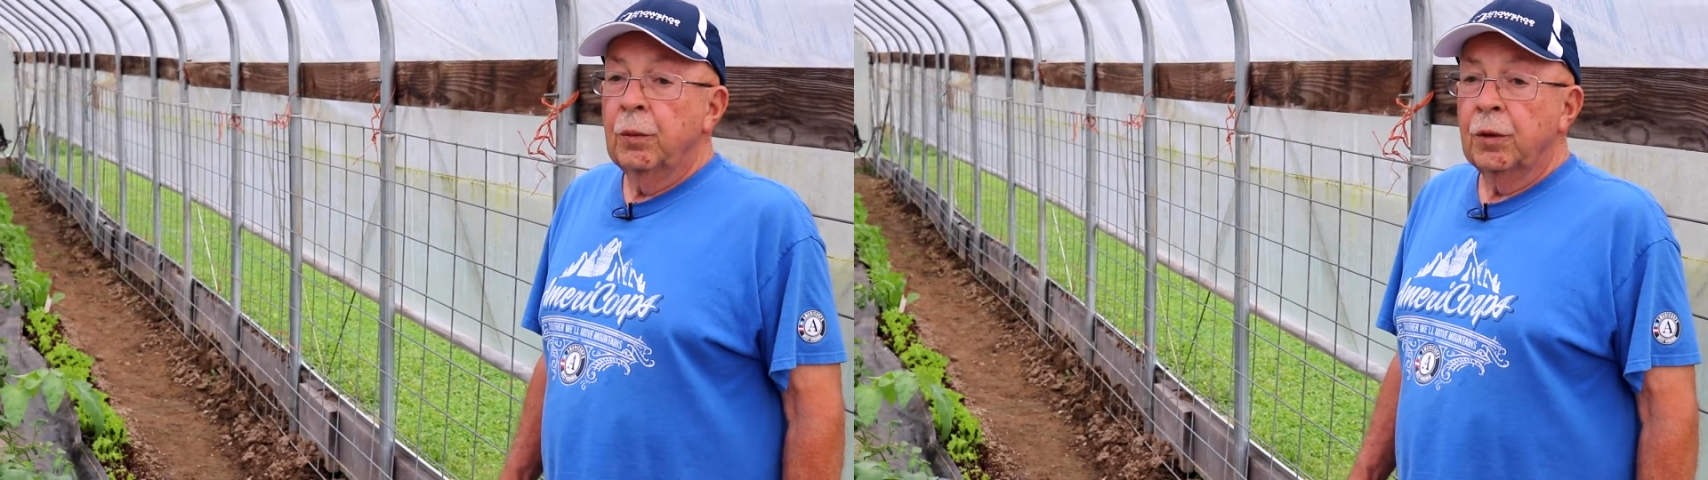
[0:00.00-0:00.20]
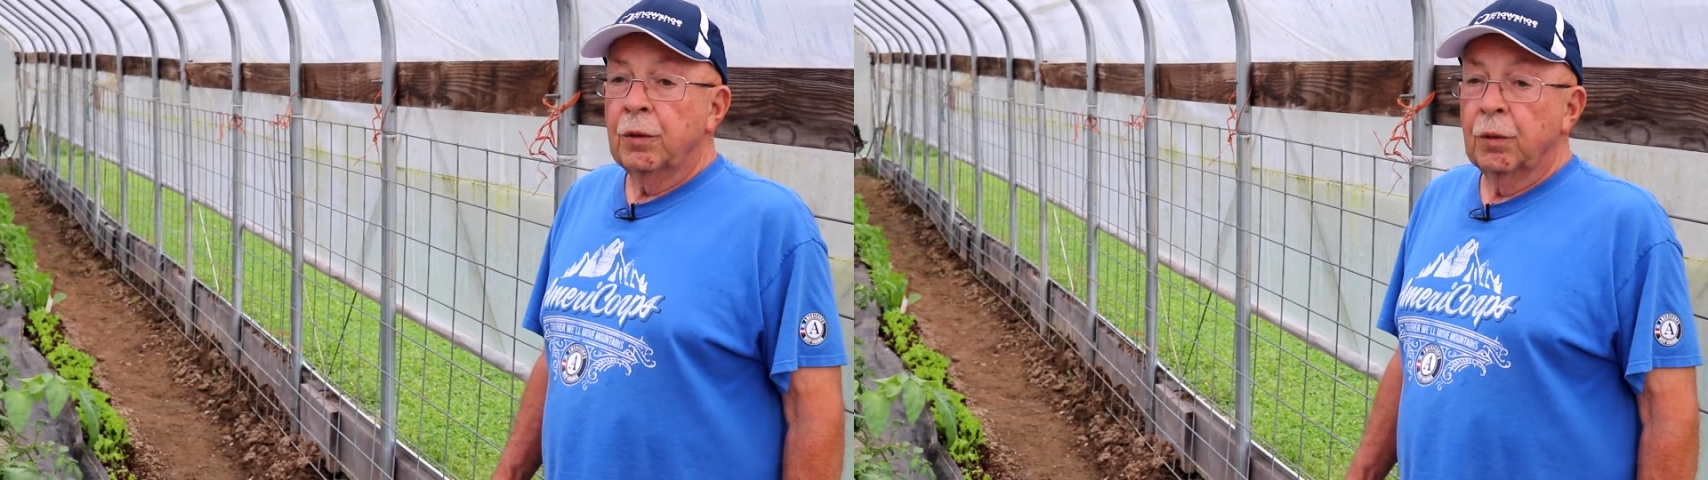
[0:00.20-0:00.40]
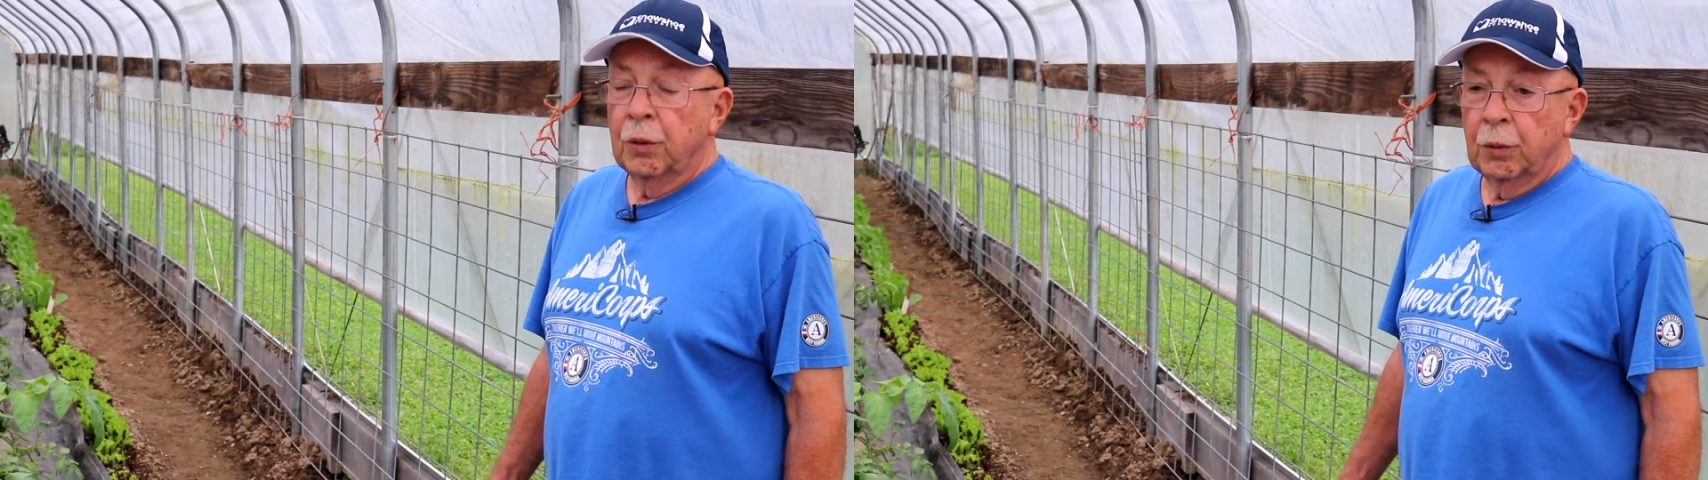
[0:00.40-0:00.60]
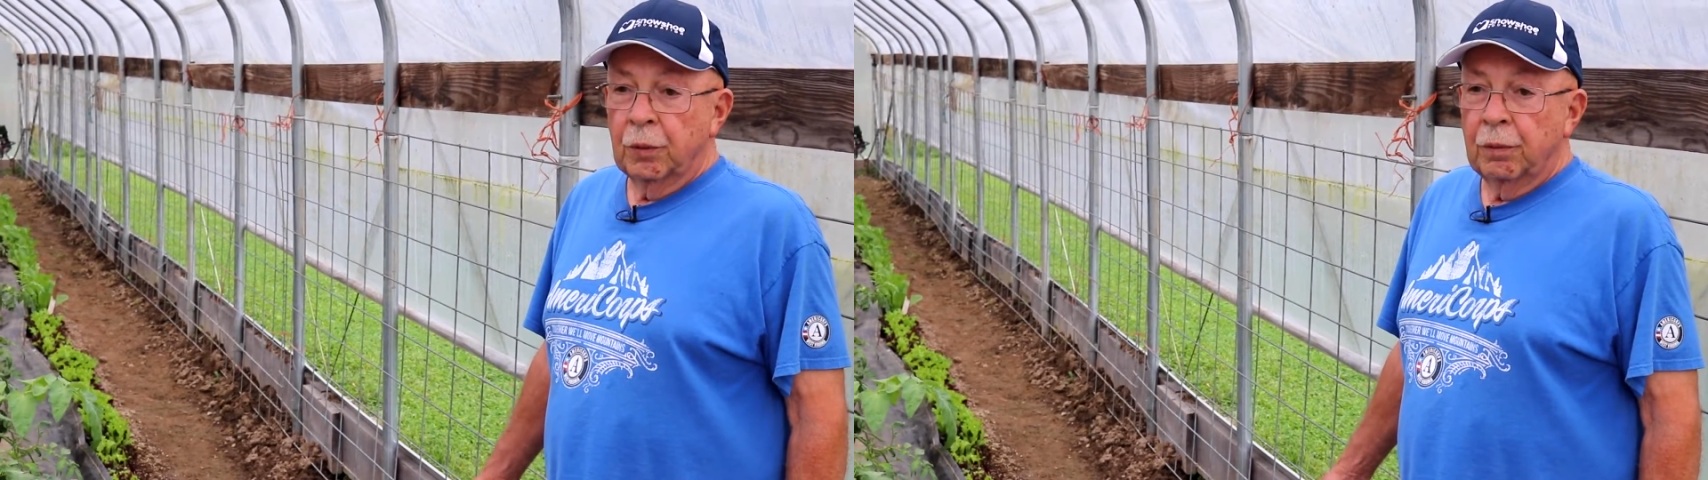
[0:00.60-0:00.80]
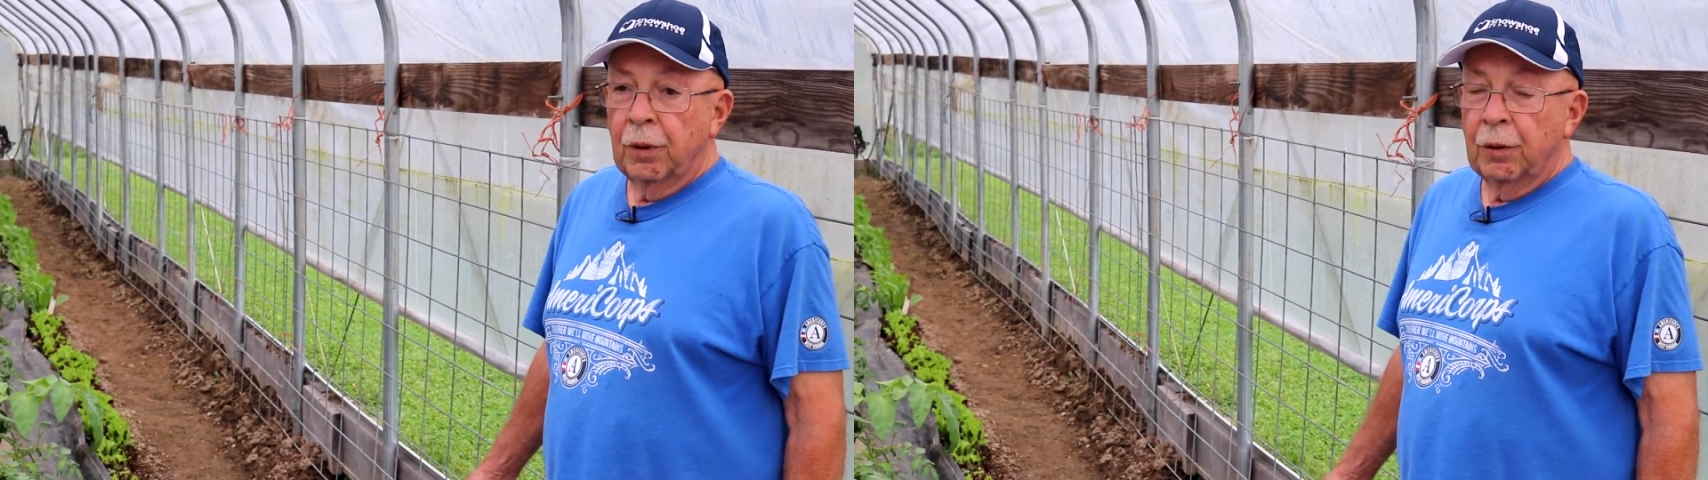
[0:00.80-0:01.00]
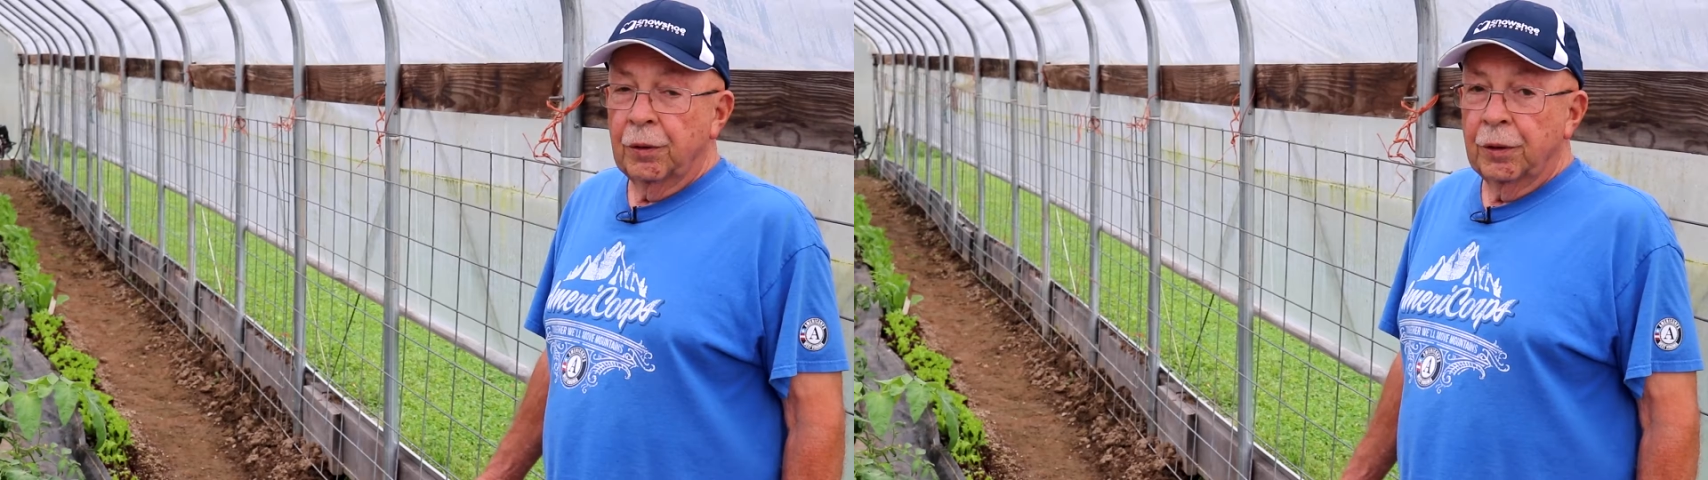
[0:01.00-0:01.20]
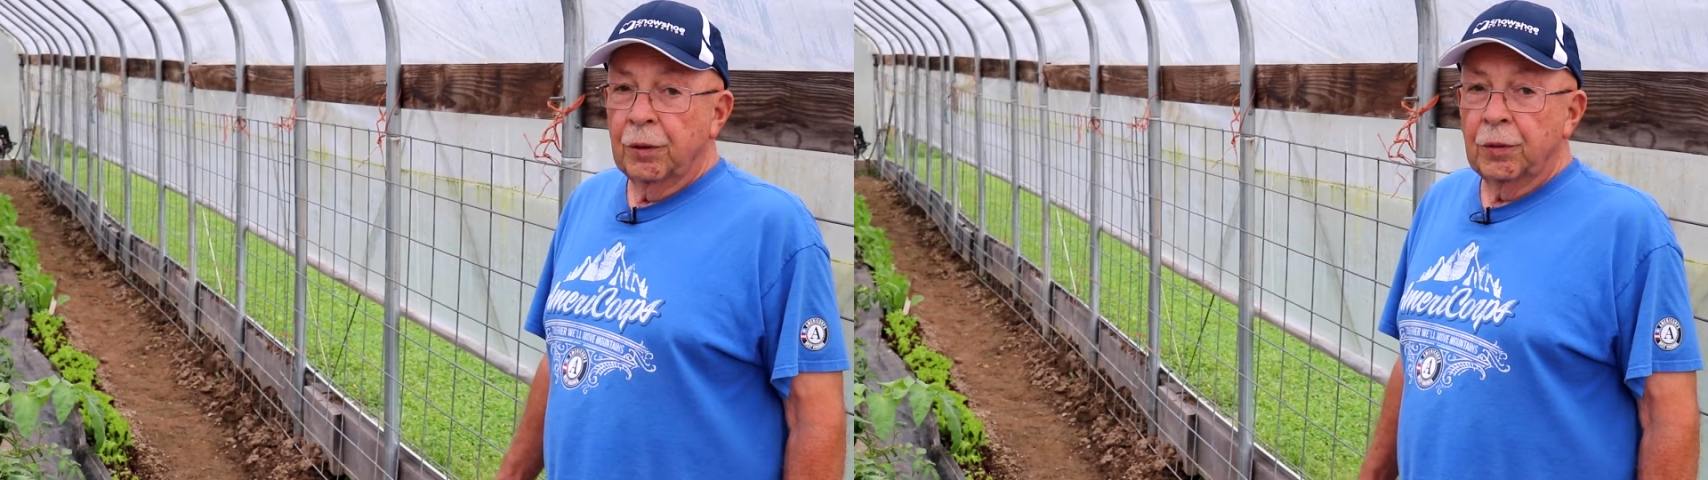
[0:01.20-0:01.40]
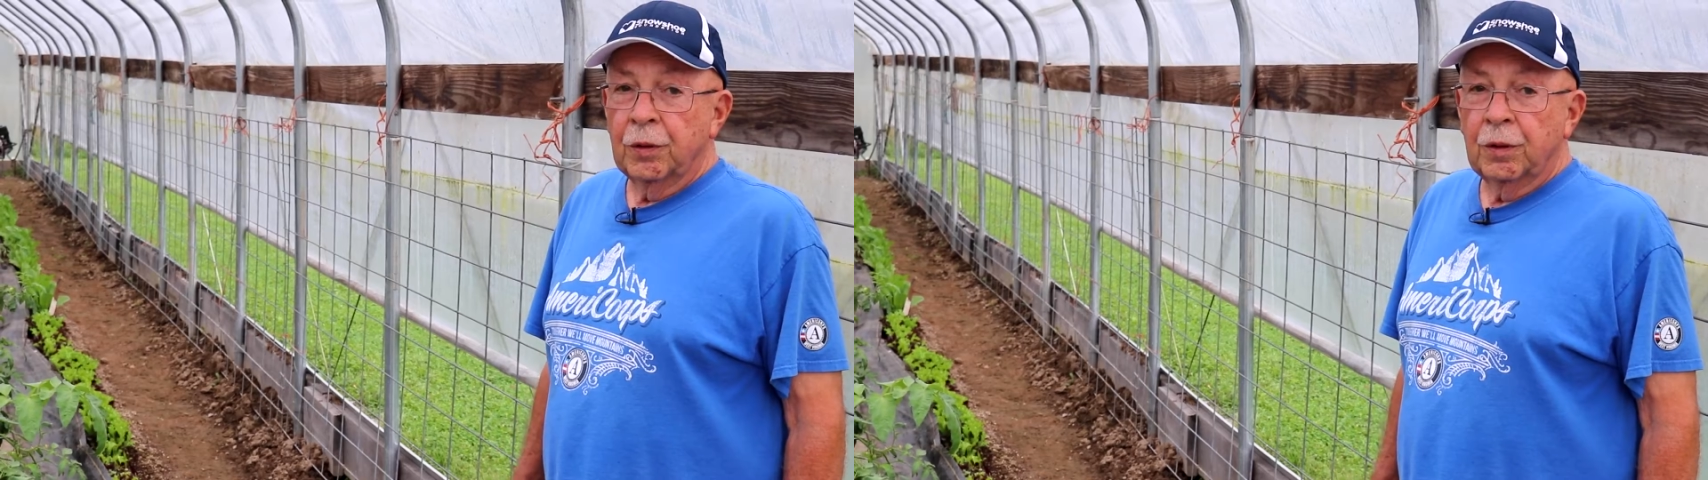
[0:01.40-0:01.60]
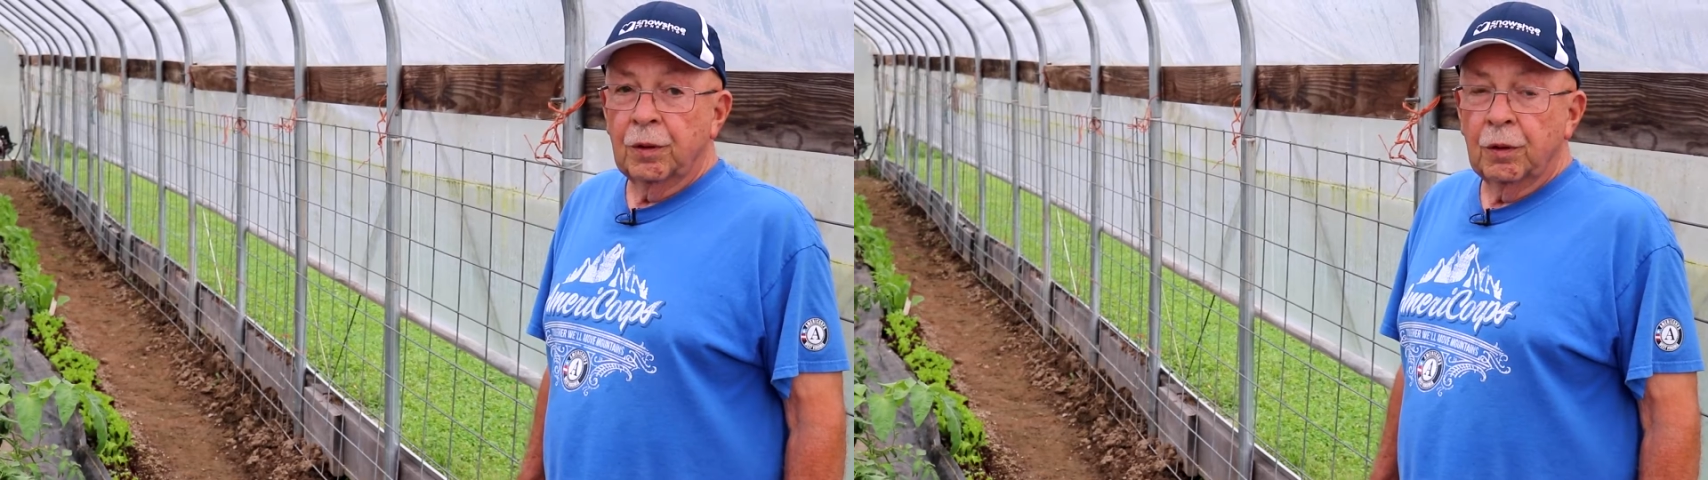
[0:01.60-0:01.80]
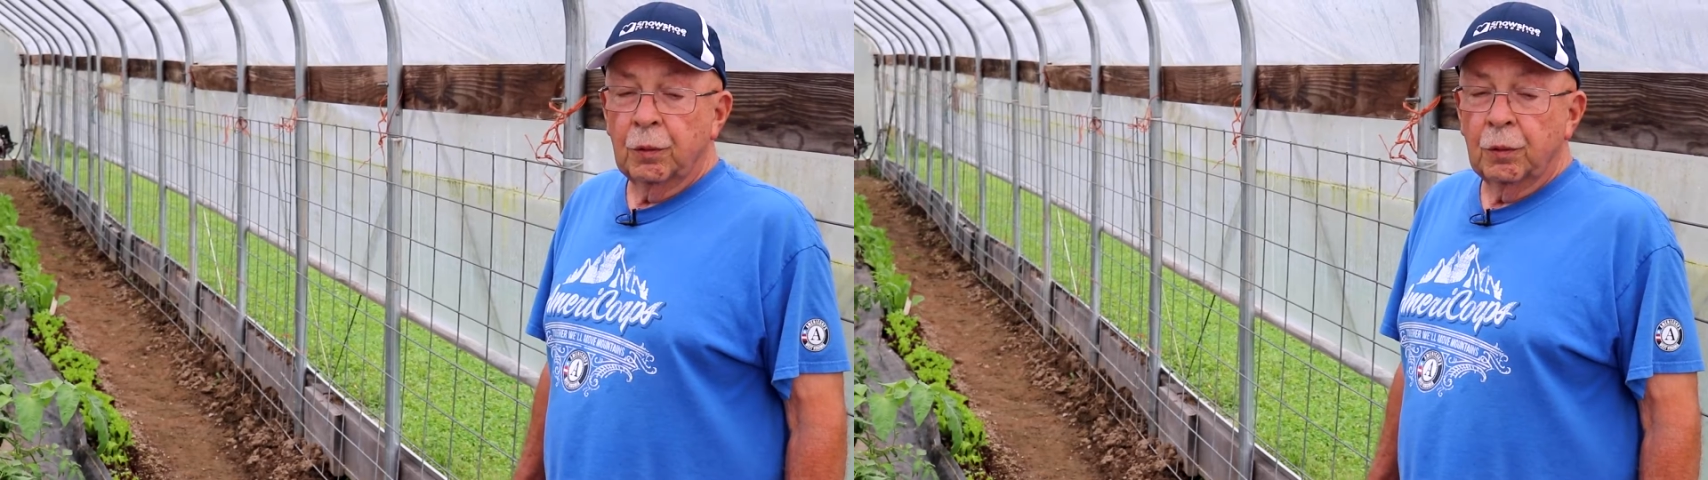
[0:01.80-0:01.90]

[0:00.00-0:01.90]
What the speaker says: we grew a row of those in here,